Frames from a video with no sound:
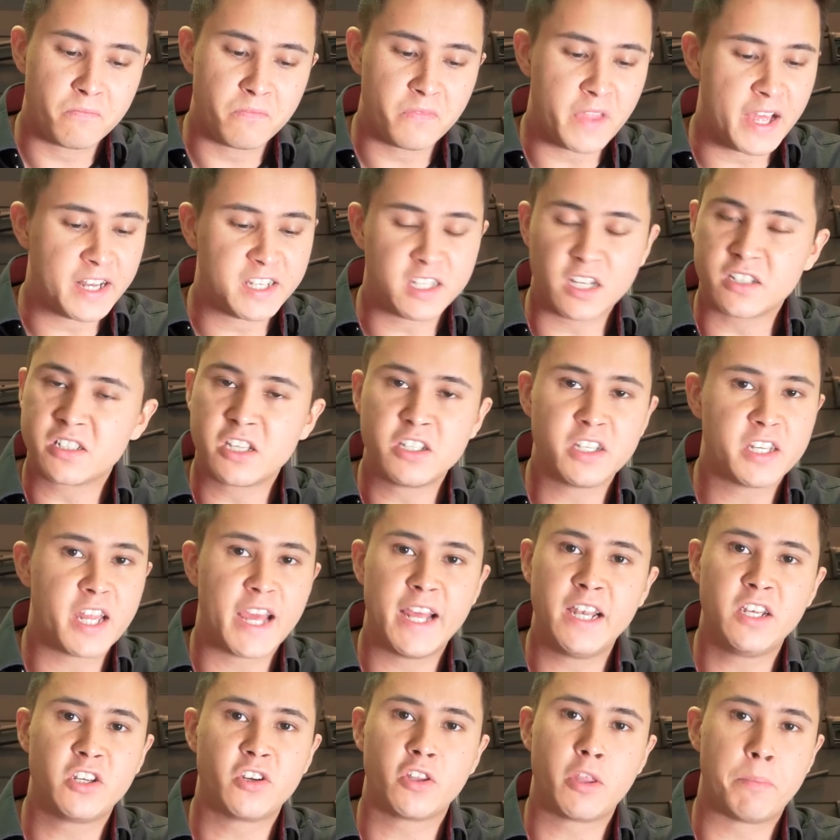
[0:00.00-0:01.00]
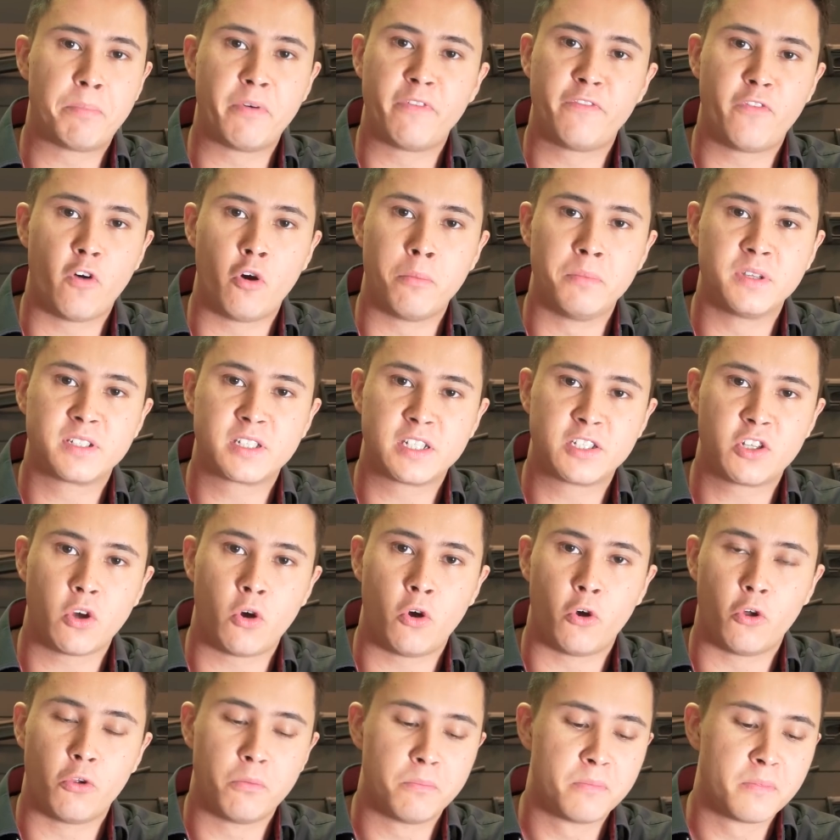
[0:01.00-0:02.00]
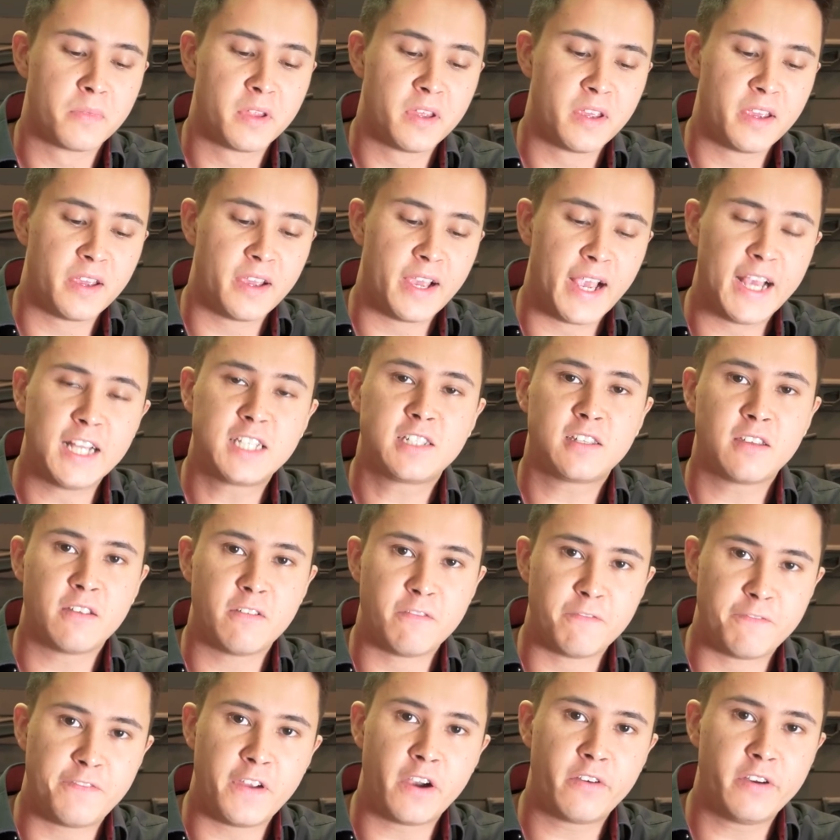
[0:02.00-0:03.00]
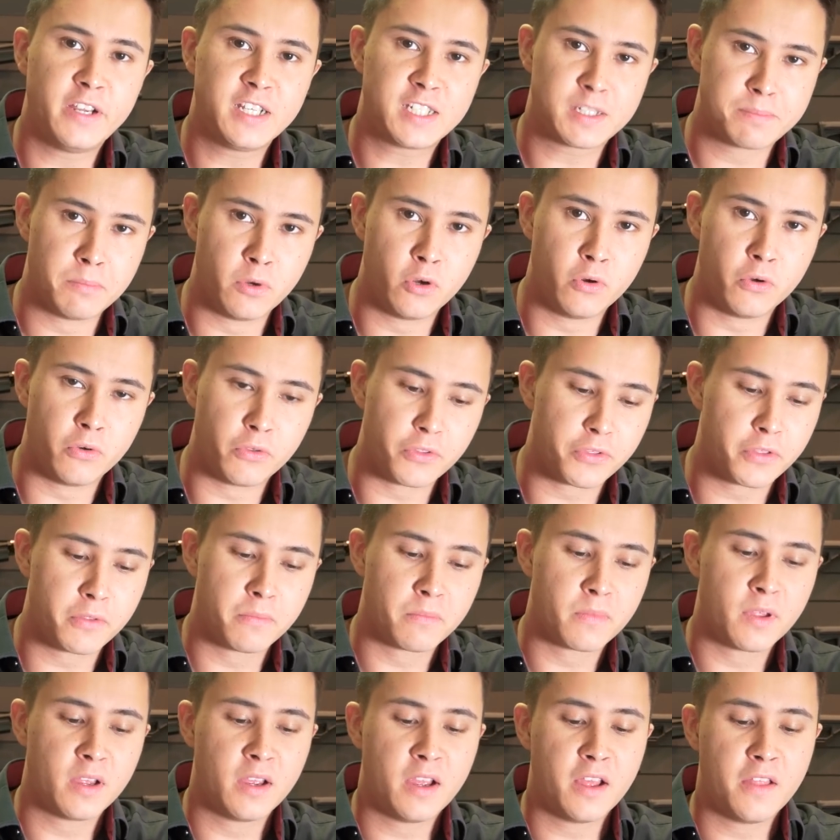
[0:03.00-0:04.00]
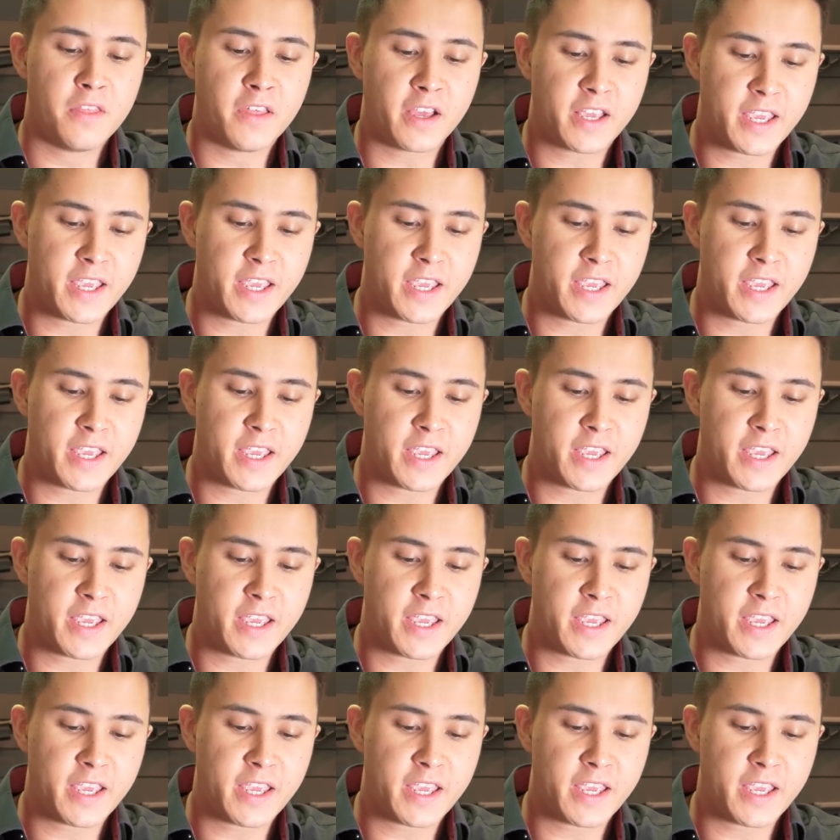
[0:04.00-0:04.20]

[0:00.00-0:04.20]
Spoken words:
it doesn't hinder the performance at all. It's very smooth. The